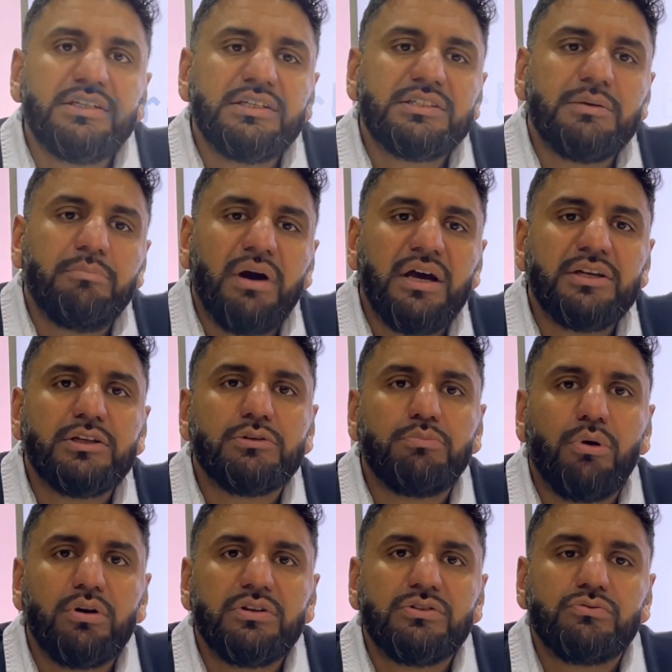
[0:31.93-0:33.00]
is the mind and
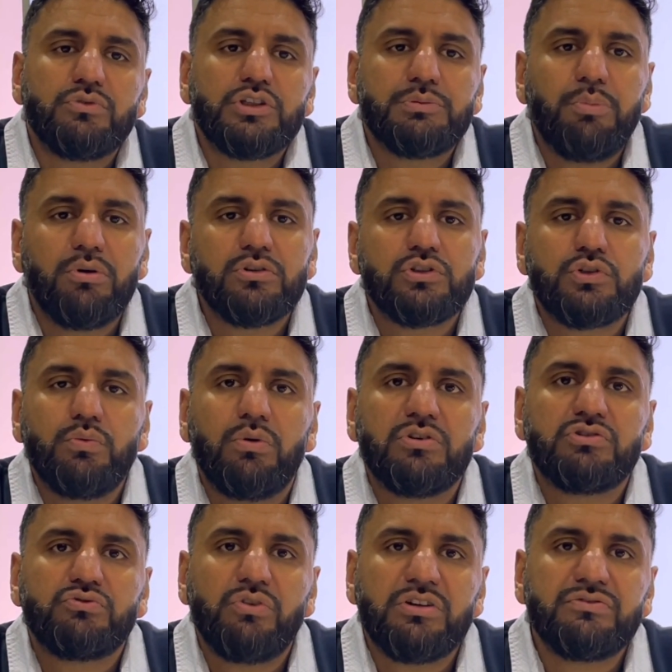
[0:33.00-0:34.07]
body's response towards
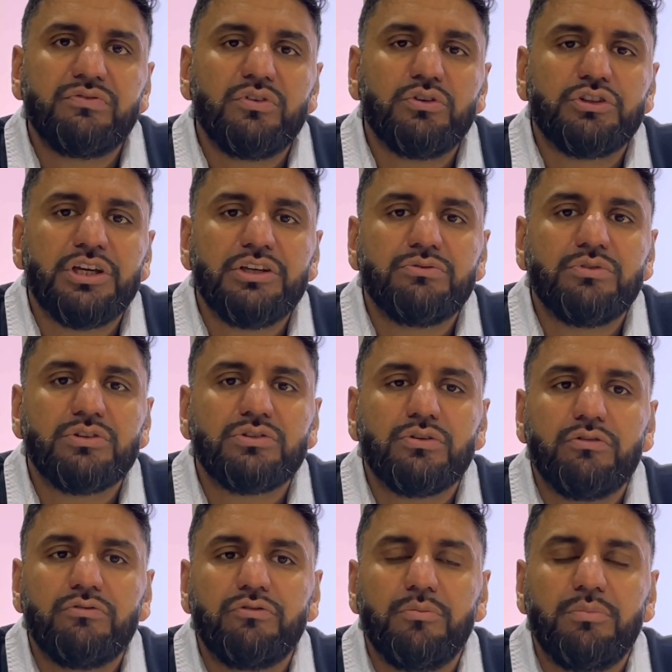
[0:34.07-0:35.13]
stressful, dangerous or
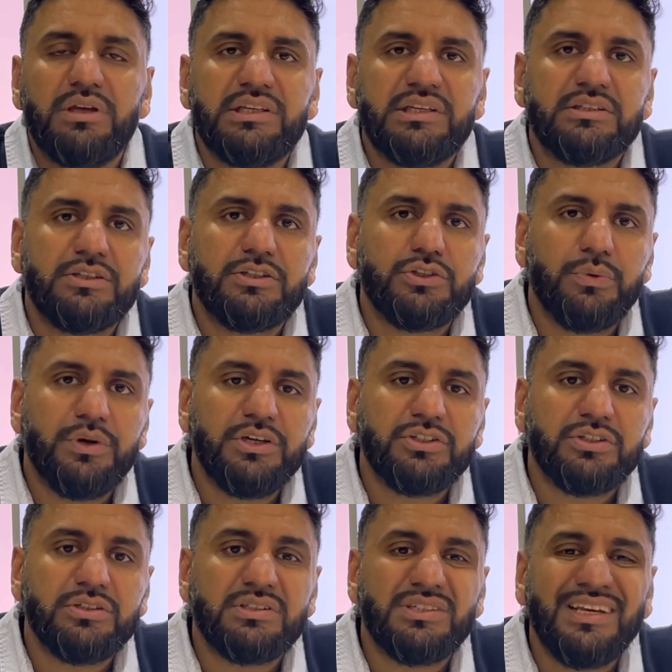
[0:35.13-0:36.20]
unfamiliar
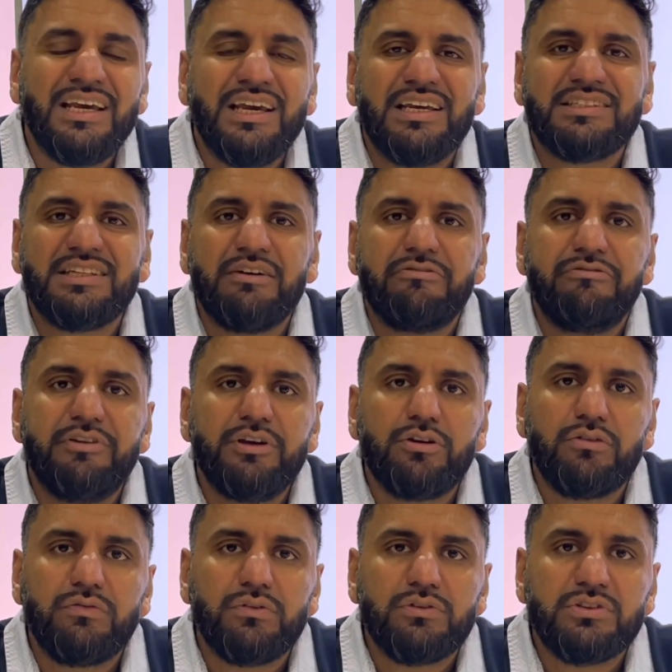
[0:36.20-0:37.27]
situations. It's that fear
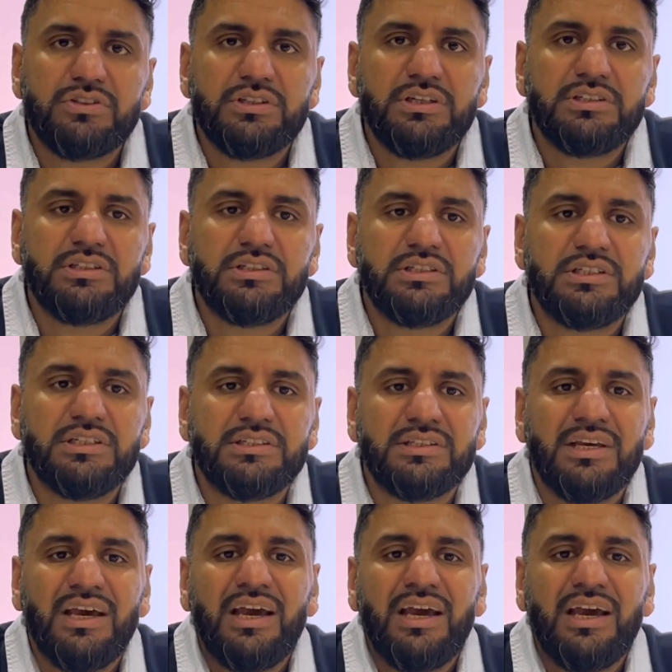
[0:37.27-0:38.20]
of uncertainties.